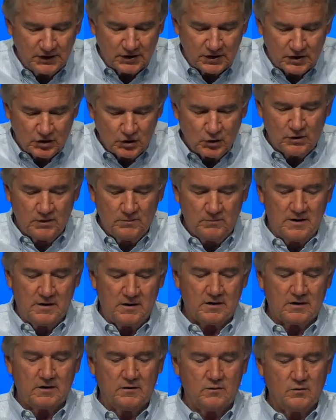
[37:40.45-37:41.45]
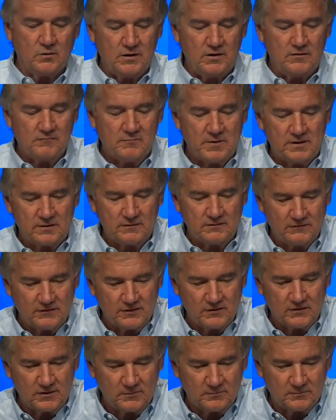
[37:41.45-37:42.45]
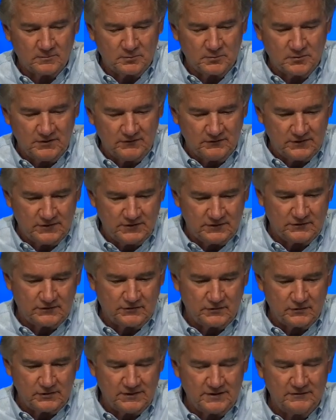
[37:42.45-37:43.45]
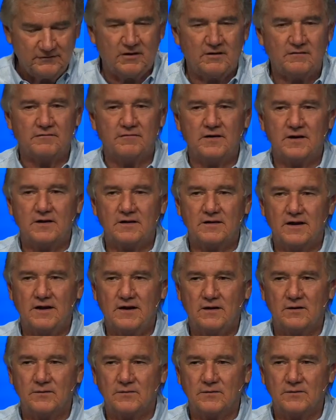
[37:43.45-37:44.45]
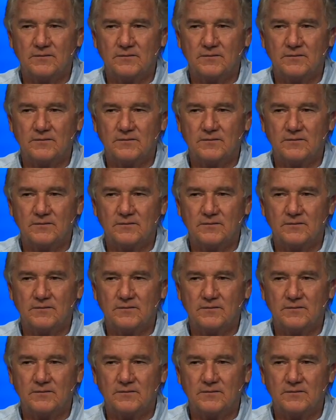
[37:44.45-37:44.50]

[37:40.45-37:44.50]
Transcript: You know, in America, we've been very privileged to live our faith out